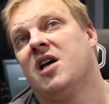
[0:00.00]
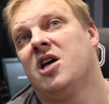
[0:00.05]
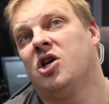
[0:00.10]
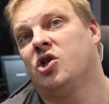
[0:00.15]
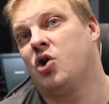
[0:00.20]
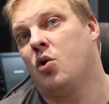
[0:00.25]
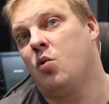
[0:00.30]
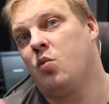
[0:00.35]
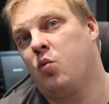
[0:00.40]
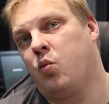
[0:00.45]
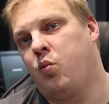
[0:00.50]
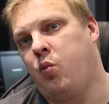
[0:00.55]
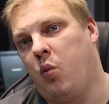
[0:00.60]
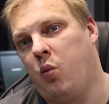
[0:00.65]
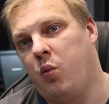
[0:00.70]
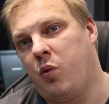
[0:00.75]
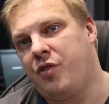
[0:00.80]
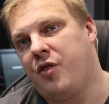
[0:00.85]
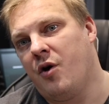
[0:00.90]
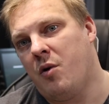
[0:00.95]
So
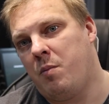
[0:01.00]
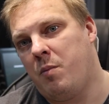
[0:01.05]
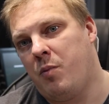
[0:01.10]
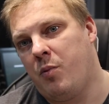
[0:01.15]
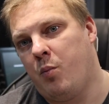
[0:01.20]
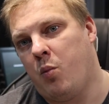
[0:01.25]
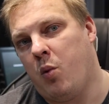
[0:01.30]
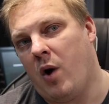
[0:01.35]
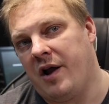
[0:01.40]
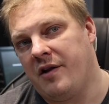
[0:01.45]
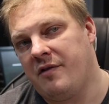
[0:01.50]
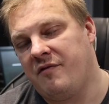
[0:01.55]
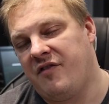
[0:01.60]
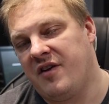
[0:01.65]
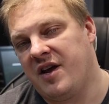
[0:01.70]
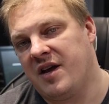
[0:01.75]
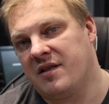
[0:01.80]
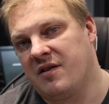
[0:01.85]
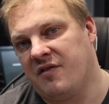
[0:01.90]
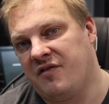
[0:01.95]

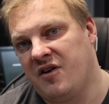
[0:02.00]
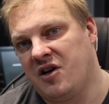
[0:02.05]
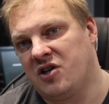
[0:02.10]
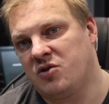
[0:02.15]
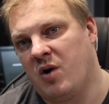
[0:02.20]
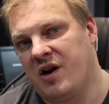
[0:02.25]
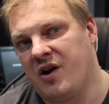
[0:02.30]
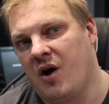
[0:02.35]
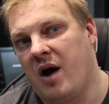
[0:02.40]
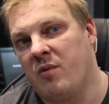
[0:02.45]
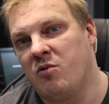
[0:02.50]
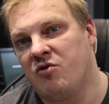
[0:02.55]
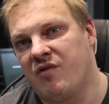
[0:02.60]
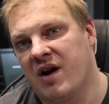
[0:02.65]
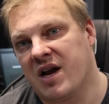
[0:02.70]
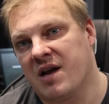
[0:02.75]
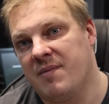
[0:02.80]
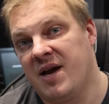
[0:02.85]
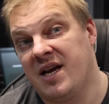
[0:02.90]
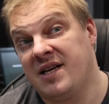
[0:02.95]
the first one that I would
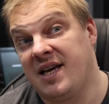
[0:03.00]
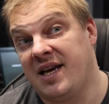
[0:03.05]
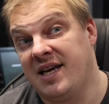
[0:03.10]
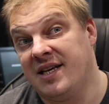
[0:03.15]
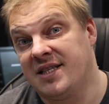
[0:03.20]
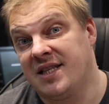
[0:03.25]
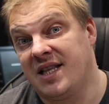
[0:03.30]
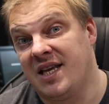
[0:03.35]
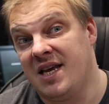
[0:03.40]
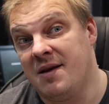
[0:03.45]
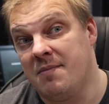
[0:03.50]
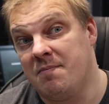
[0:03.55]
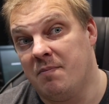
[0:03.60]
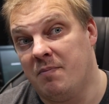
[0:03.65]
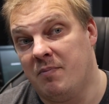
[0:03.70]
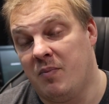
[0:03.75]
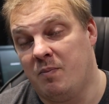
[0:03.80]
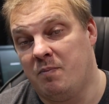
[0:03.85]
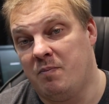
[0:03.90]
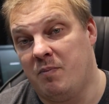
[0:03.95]
recommend is the
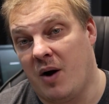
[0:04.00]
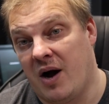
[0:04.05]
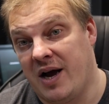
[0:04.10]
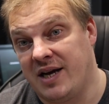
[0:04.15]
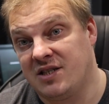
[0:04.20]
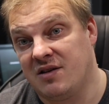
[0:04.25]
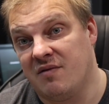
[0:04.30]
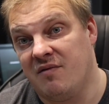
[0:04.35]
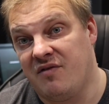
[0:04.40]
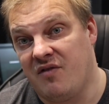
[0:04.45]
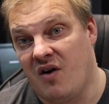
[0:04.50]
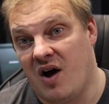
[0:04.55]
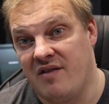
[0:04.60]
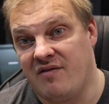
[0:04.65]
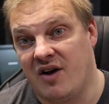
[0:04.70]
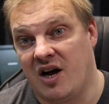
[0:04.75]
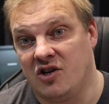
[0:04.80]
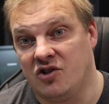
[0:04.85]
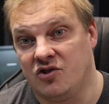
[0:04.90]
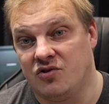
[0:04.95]
Bison
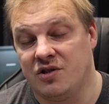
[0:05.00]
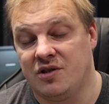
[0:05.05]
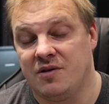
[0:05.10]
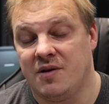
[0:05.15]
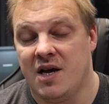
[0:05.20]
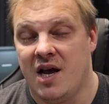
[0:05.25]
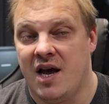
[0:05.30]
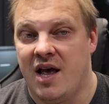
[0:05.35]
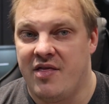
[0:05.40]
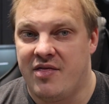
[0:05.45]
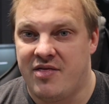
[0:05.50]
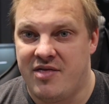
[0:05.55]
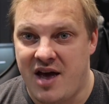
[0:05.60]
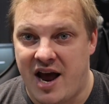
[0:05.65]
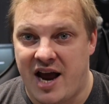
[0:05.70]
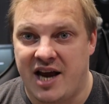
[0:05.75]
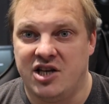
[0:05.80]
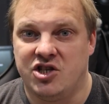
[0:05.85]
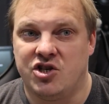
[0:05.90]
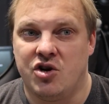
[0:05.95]
500.
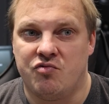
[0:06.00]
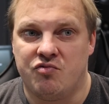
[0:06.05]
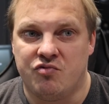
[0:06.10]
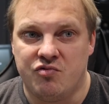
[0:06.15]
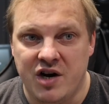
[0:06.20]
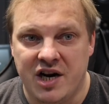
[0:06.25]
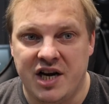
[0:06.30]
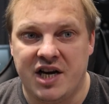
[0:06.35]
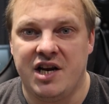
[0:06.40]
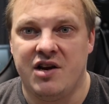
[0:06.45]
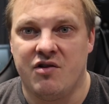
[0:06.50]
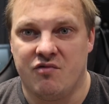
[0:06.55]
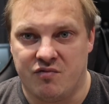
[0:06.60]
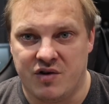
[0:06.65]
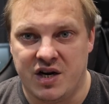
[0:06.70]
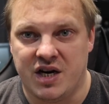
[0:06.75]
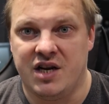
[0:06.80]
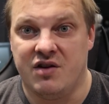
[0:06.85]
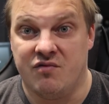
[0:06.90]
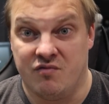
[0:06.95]
That is a really,
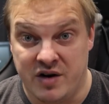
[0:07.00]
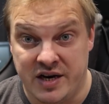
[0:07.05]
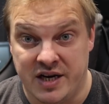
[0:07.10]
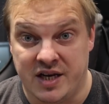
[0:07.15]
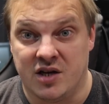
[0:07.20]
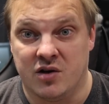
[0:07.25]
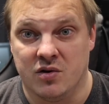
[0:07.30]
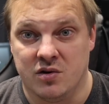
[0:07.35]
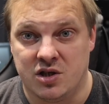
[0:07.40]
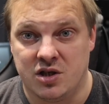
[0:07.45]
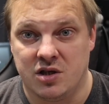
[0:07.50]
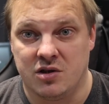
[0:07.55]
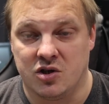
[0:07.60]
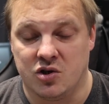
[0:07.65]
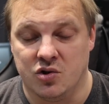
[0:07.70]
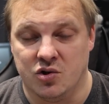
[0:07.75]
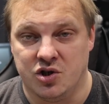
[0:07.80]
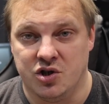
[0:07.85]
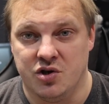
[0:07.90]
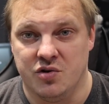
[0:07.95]
really, really good
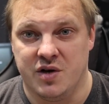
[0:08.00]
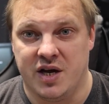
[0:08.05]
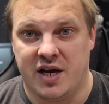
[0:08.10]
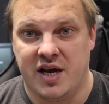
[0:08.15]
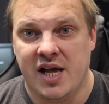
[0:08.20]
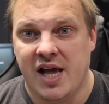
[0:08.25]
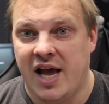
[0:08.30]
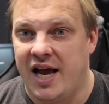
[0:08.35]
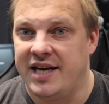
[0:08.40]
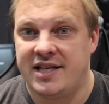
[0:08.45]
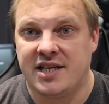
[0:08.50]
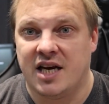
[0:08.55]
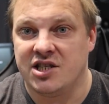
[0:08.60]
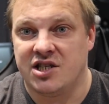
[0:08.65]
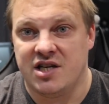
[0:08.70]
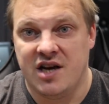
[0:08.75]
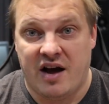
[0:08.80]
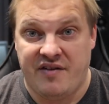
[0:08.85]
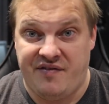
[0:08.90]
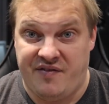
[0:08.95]
unit. It does
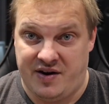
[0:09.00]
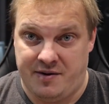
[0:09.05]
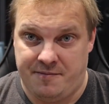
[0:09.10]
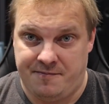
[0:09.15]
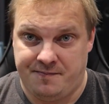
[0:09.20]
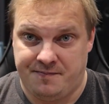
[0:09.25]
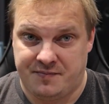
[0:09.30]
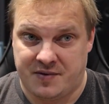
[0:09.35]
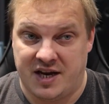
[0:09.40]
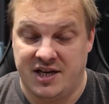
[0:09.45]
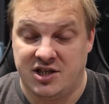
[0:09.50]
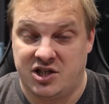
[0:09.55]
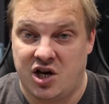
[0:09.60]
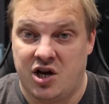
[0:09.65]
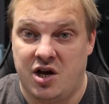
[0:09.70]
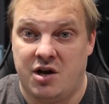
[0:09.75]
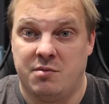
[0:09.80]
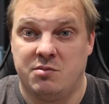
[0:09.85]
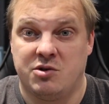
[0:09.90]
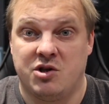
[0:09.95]
nothing in
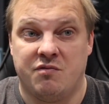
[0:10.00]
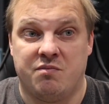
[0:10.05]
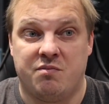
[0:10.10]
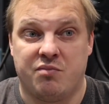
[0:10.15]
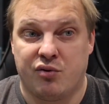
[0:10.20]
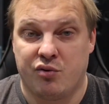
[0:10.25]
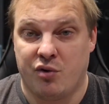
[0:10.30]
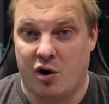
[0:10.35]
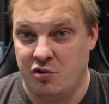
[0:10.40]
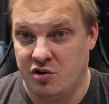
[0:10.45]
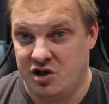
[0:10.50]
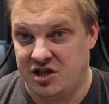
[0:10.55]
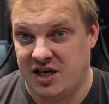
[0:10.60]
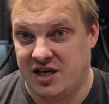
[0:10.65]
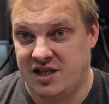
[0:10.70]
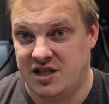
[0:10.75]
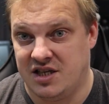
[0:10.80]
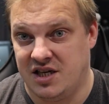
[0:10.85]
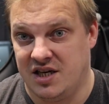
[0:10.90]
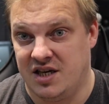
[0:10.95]
terms of
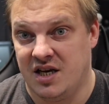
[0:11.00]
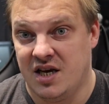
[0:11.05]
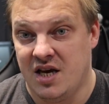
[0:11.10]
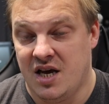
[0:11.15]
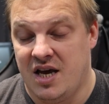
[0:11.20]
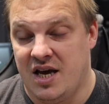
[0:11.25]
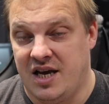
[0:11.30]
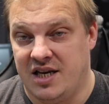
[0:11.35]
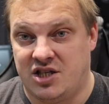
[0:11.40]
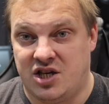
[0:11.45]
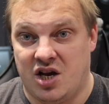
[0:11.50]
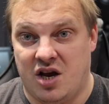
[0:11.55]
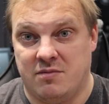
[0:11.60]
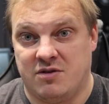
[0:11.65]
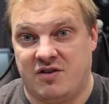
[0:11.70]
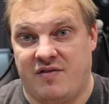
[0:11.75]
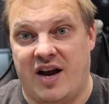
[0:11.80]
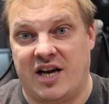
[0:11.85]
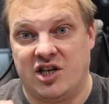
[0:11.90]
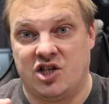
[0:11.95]
processing, in
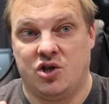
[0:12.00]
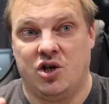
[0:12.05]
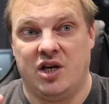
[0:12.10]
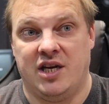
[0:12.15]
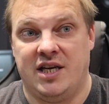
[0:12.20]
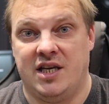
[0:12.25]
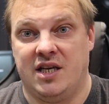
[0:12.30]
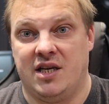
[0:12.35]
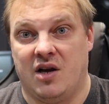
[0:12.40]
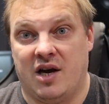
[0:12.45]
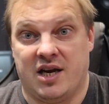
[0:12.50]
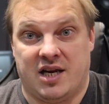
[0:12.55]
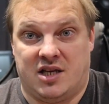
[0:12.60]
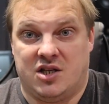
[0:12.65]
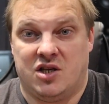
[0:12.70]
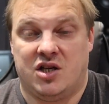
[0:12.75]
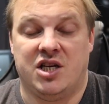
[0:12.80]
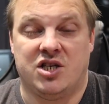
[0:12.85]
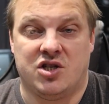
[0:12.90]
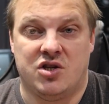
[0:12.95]
terms of actually, like,
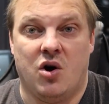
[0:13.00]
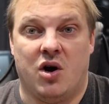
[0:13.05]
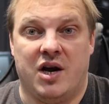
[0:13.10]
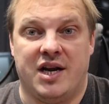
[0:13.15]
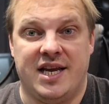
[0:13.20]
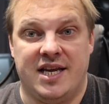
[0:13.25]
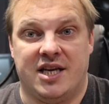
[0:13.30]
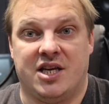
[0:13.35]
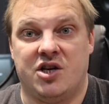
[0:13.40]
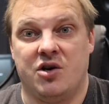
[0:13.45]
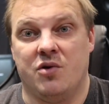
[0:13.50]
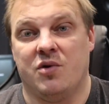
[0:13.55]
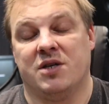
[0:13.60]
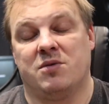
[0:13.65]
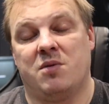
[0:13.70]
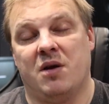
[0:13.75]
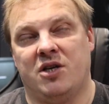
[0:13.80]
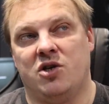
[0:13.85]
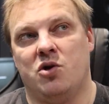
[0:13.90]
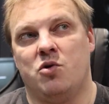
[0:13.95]
it's not an
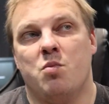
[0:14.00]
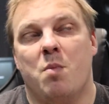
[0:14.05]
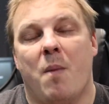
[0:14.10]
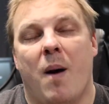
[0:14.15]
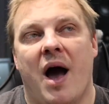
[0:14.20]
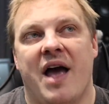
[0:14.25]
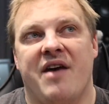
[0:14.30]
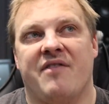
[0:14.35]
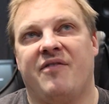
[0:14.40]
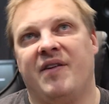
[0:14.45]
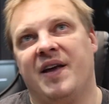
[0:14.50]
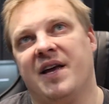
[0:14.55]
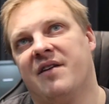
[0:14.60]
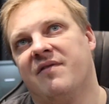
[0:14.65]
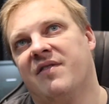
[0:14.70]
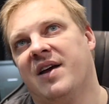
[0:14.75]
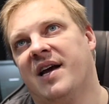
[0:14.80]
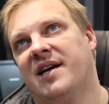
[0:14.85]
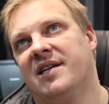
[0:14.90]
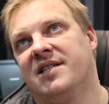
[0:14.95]
EQ. You might think
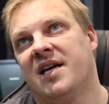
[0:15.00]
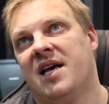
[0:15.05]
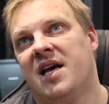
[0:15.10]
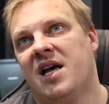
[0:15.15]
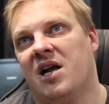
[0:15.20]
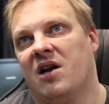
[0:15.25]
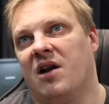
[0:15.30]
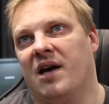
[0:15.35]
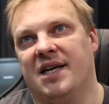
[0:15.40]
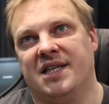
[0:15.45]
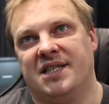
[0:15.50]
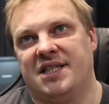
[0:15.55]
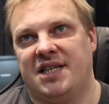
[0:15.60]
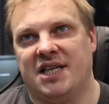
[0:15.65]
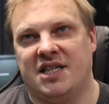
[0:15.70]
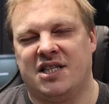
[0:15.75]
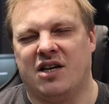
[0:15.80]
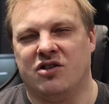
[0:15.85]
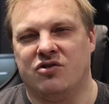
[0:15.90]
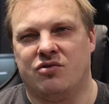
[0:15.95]
of it as like
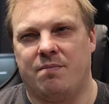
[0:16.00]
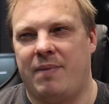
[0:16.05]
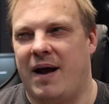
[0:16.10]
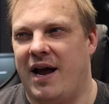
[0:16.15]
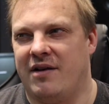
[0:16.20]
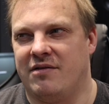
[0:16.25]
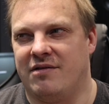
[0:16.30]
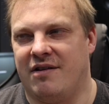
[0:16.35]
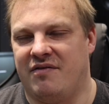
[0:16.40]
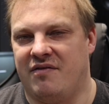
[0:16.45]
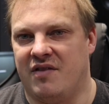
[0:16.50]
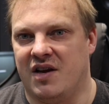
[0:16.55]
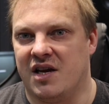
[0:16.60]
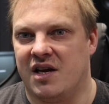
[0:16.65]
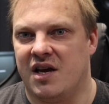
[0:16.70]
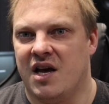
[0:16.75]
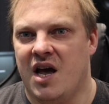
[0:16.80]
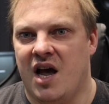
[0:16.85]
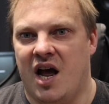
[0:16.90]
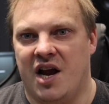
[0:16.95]
£600, I
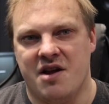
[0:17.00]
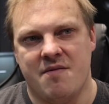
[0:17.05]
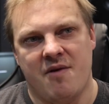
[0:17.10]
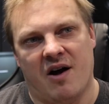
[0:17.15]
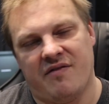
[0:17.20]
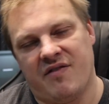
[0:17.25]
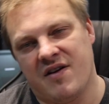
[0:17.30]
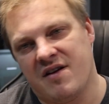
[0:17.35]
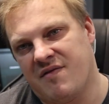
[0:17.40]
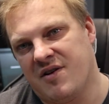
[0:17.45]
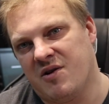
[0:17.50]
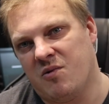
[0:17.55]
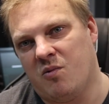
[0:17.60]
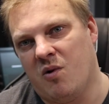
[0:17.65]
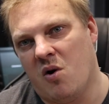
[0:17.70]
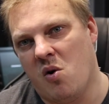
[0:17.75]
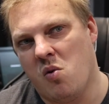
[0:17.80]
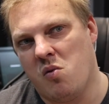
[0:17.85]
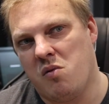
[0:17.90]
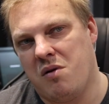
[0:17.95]
think, and you might think of it,
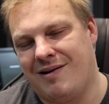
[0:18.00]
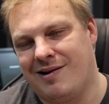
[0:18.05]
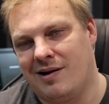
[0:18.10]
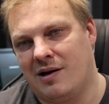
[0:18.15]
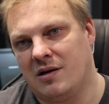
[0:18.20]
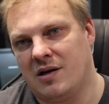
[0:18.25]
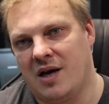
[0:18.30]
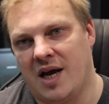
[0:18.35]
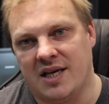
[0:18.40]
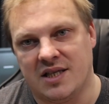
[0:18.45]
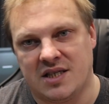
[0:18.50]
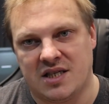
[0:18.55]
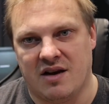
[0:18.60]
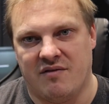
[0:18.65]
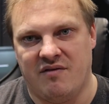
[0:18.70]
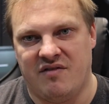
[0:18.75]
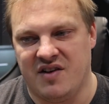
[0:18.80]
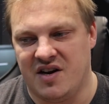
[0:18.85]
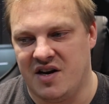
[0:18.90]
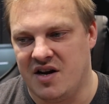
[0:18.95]
well, it's
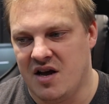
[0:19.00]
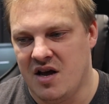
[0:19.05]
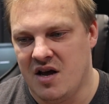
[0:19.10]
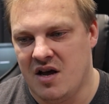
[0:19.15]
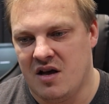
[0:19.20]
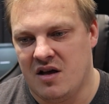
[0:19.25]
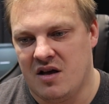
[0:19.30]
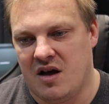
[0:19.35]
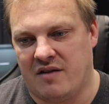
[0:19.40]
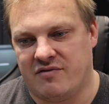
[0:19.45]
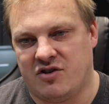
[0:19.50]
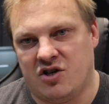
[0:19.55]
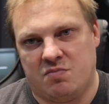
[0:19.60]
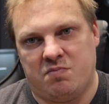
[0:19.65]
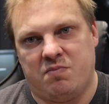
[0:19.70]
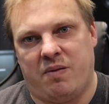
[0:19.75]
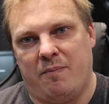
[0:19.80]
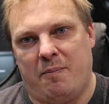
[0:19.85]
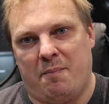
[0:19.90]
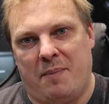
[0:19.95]
something I've just
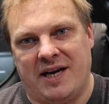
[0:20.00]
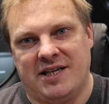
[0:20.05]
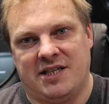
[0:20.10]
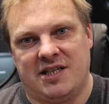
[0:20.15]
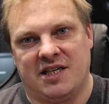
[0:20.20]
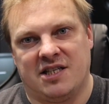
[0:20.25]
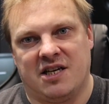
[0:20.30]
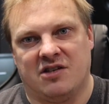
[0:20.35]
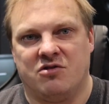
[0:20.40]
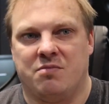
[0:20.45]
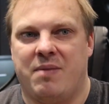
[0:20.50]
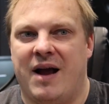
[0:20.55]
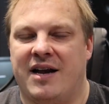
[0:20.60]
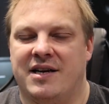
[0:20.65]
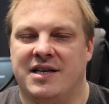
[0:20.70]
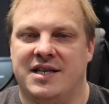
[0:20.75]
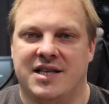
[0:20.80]
paid £600.